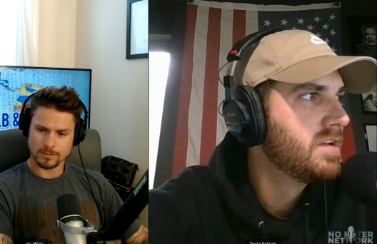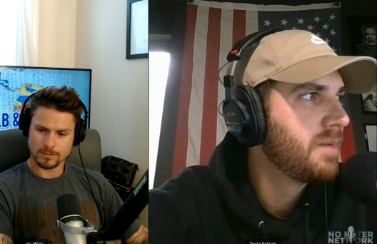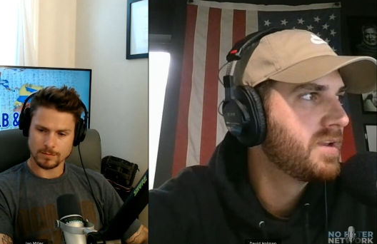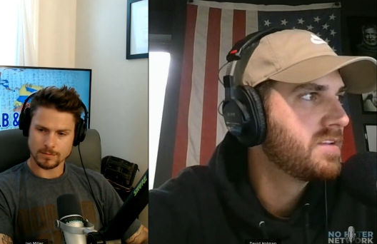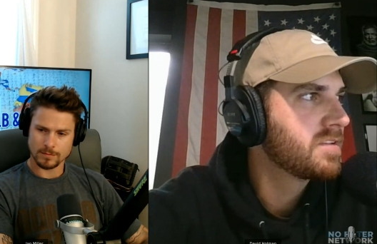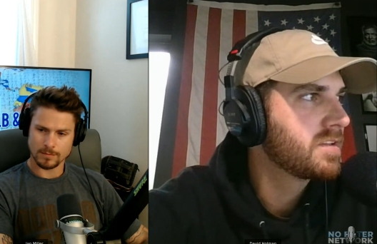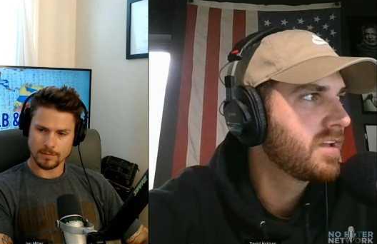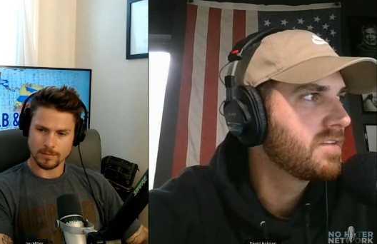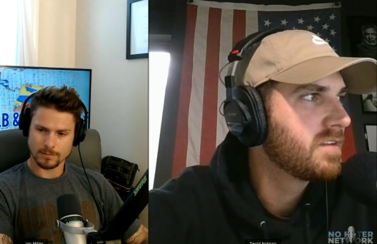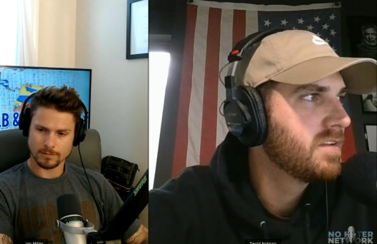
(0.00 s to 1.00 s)
Speaker 1: I mean he's only
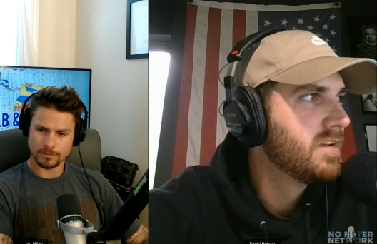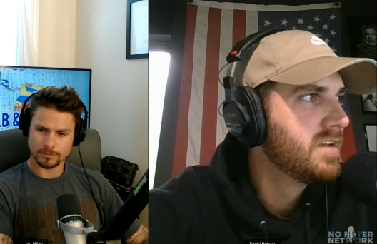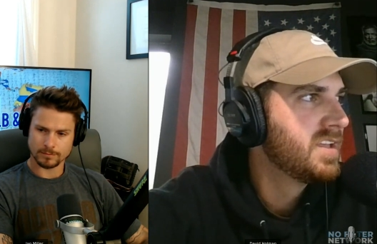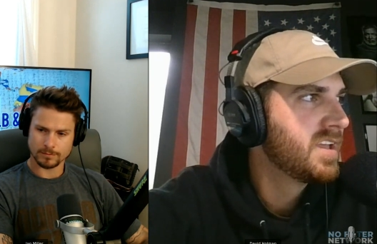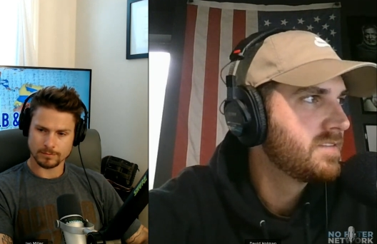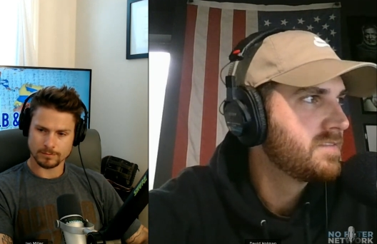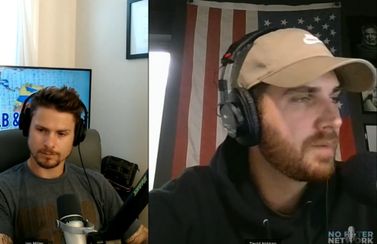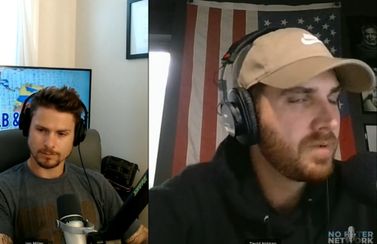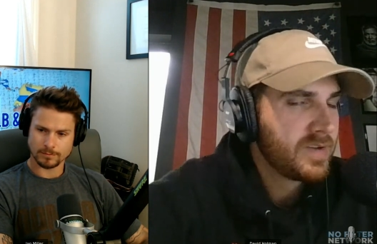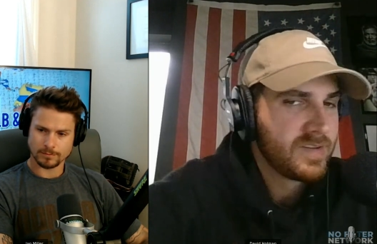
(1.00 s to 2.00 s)
got he's
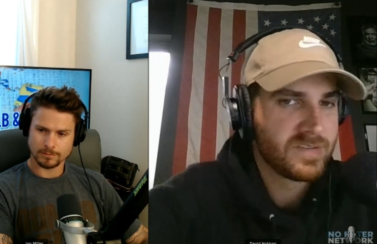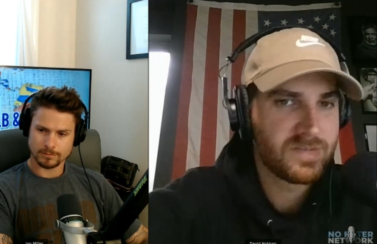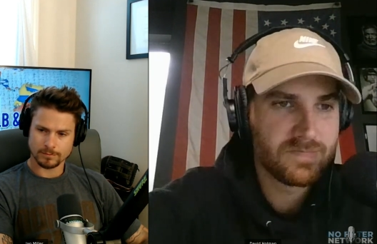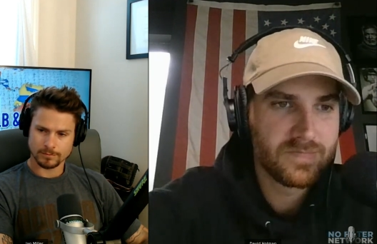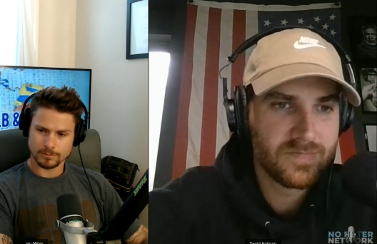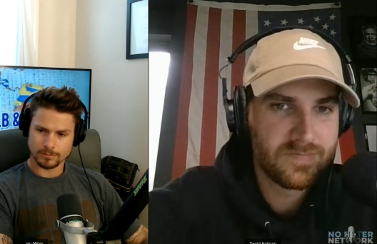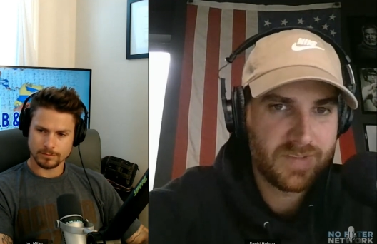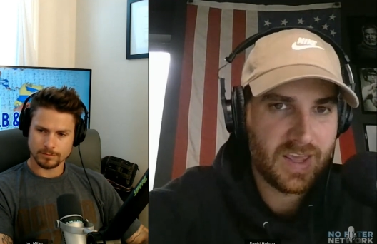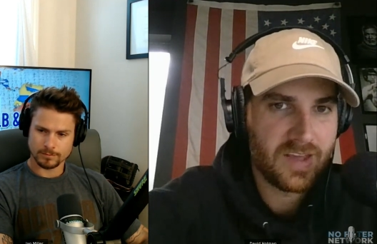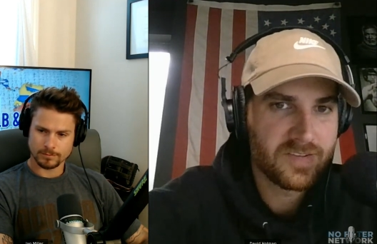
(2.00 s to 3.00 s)
doubling his
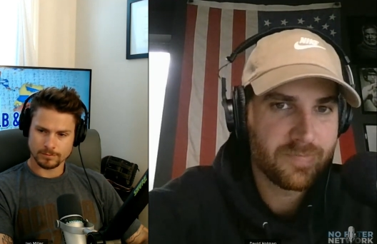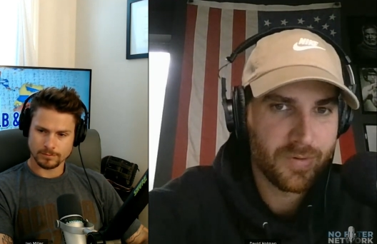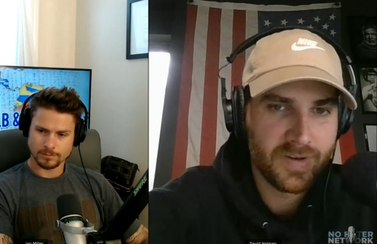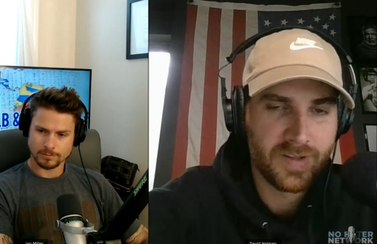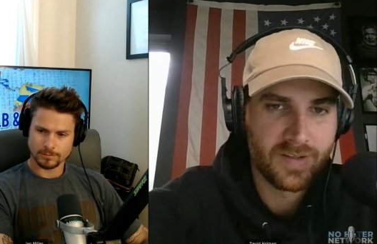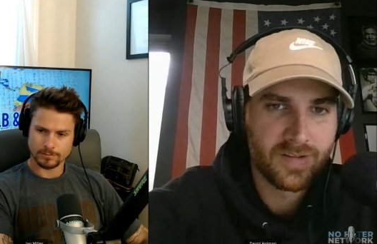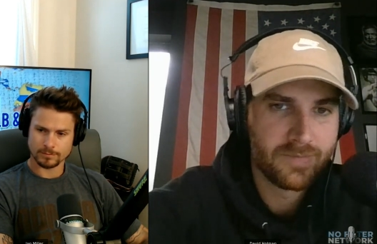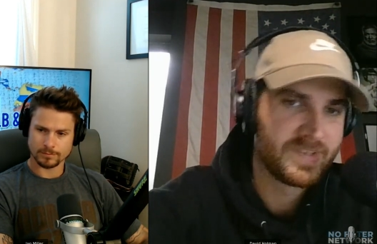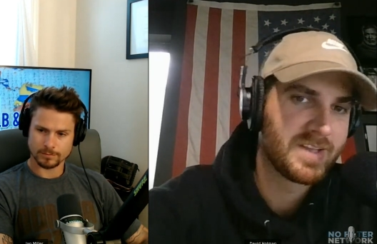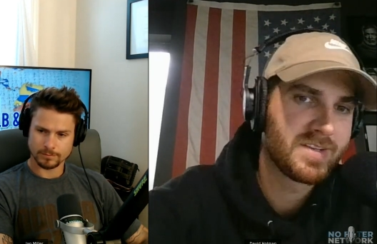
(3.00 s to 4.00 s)
Ks per inning.
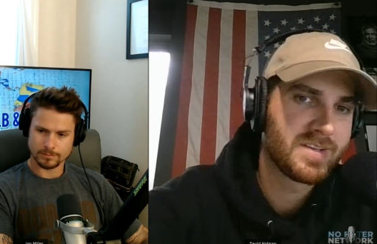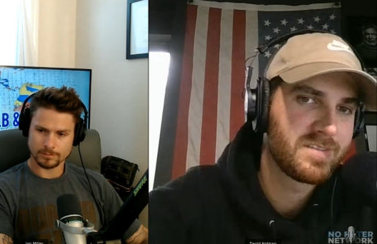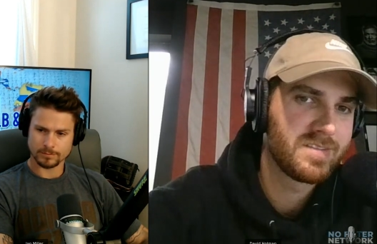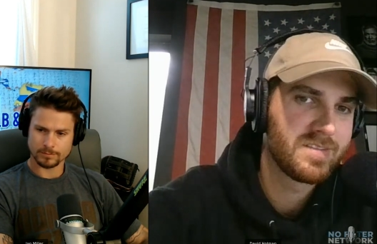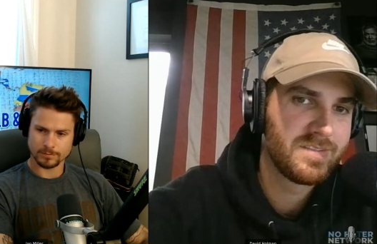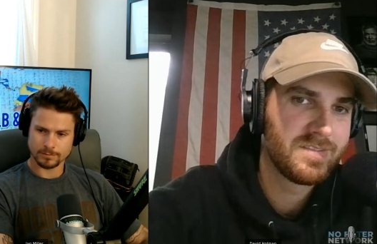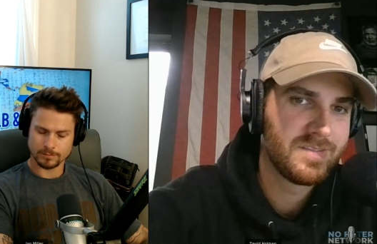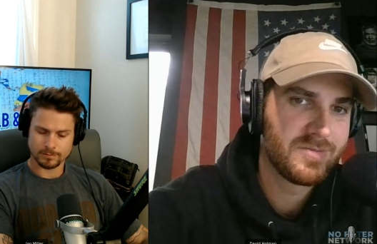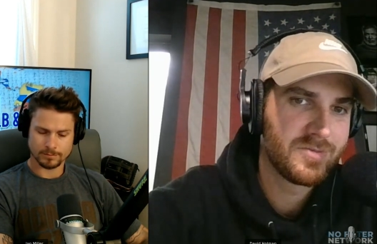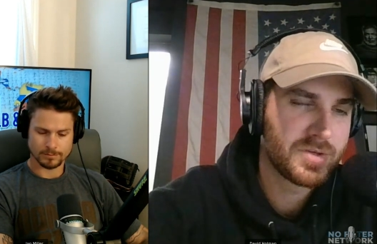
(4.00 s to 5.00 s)
I mean that doesn't
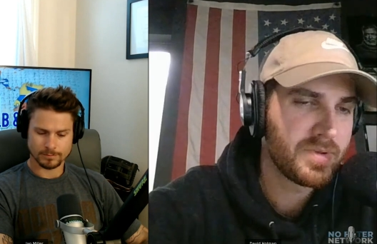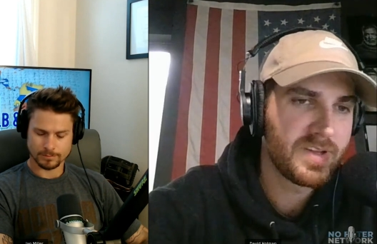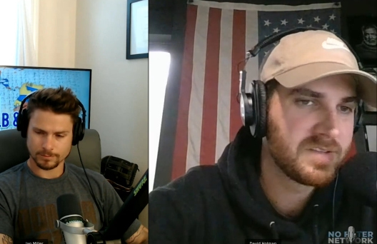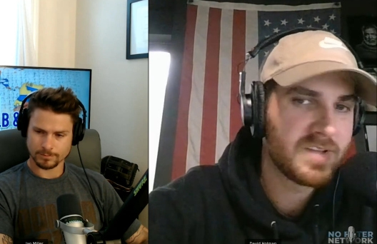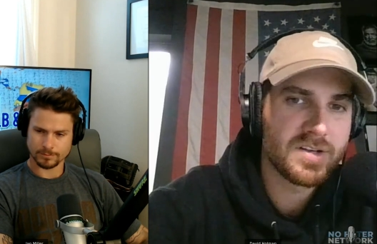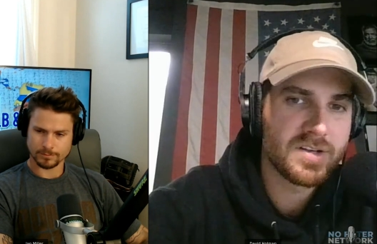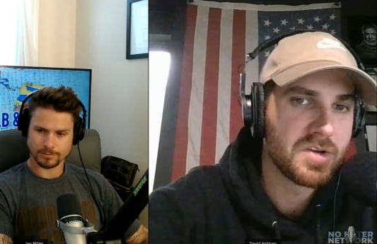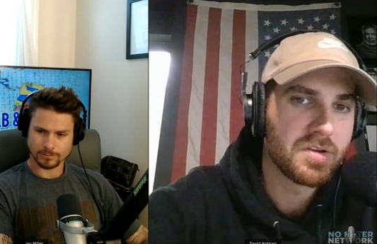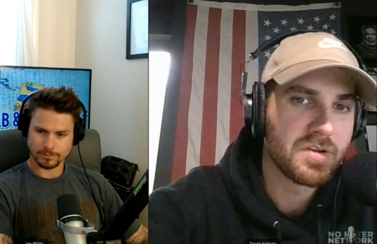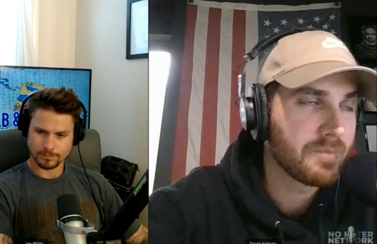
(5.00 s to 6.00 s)
AAA is not a
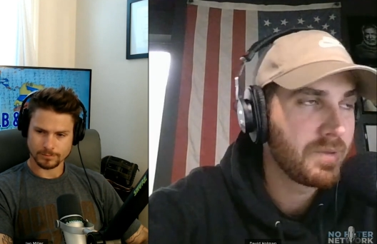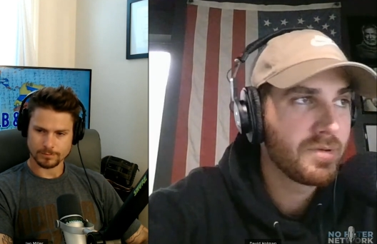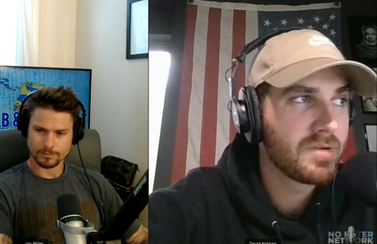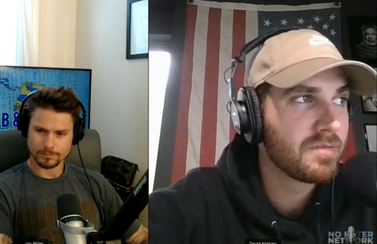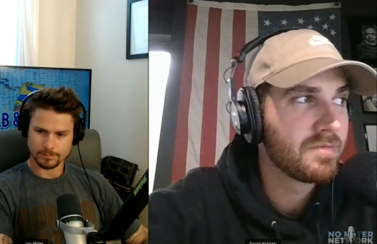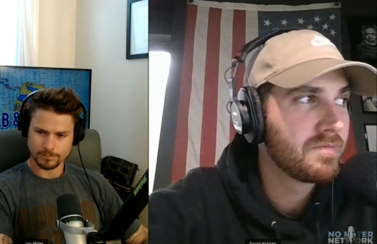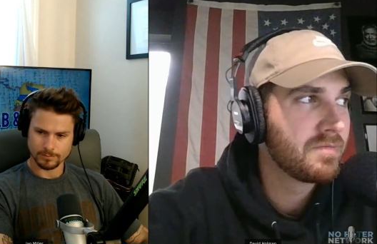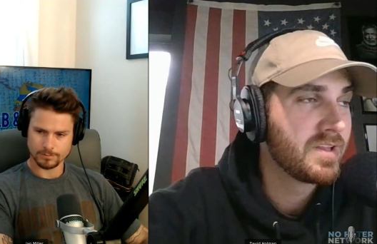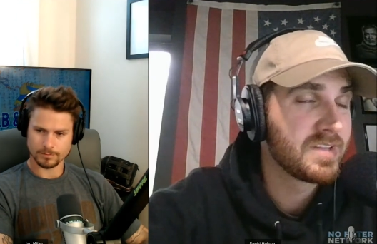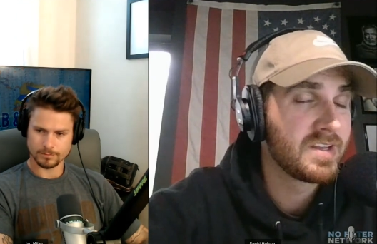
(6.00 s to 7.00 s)
joke. Like people don't
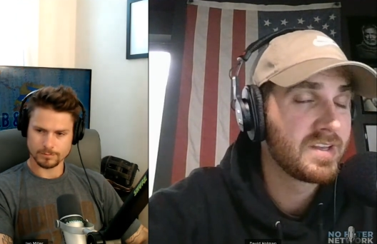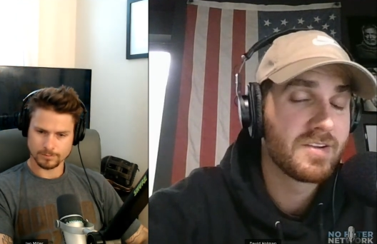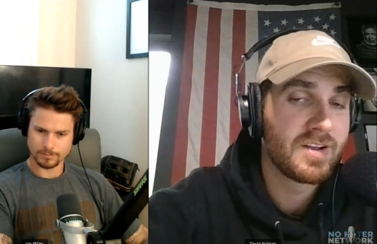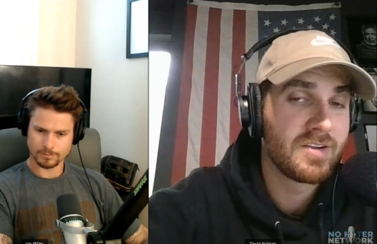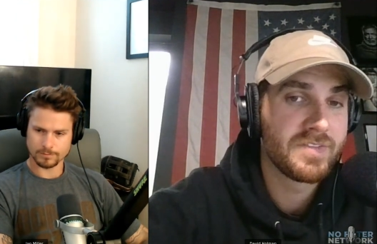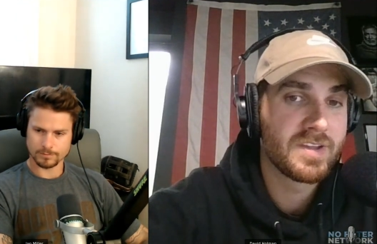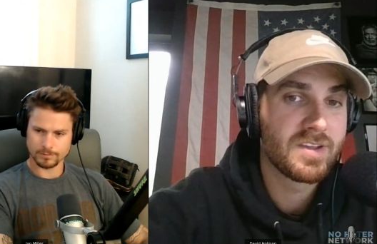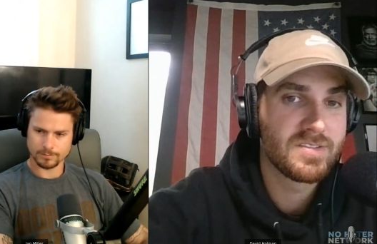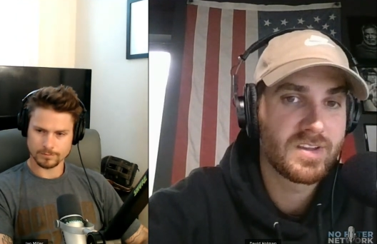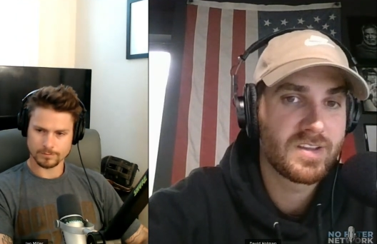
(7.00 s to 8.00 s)
realize that either. I don't
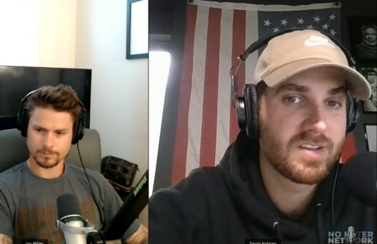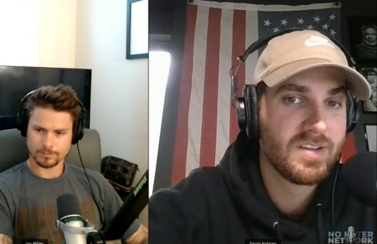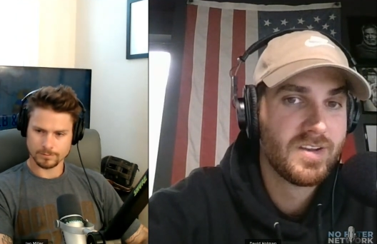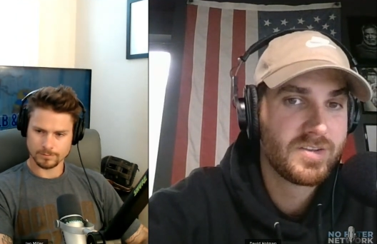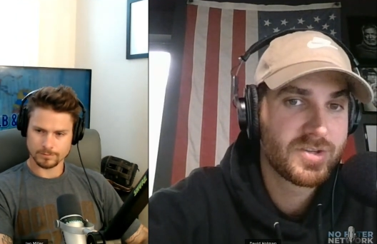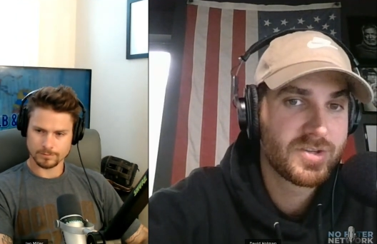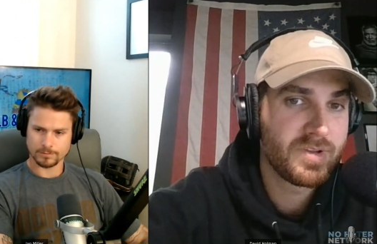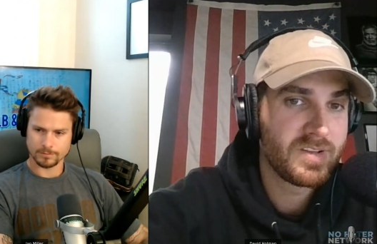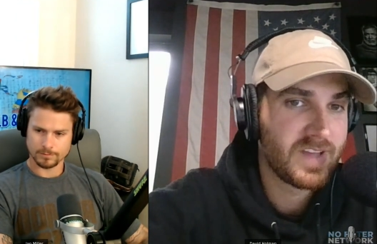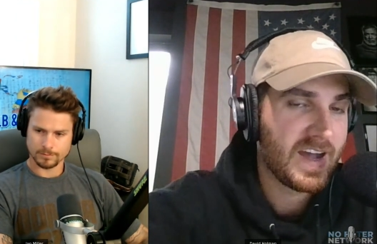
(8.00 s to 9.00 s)
think is like
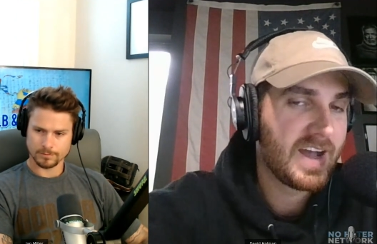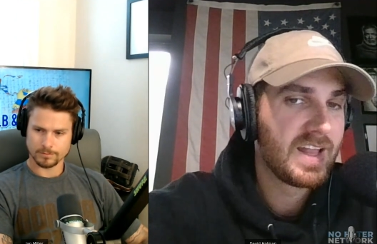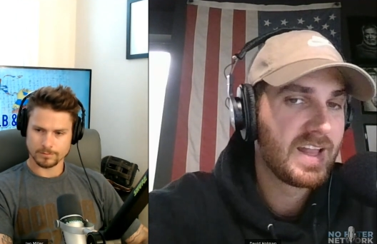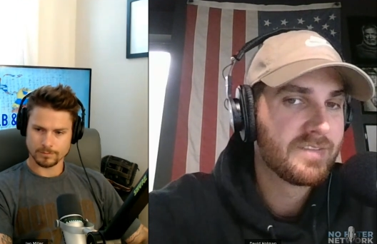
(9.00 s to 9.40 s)
AAA is a high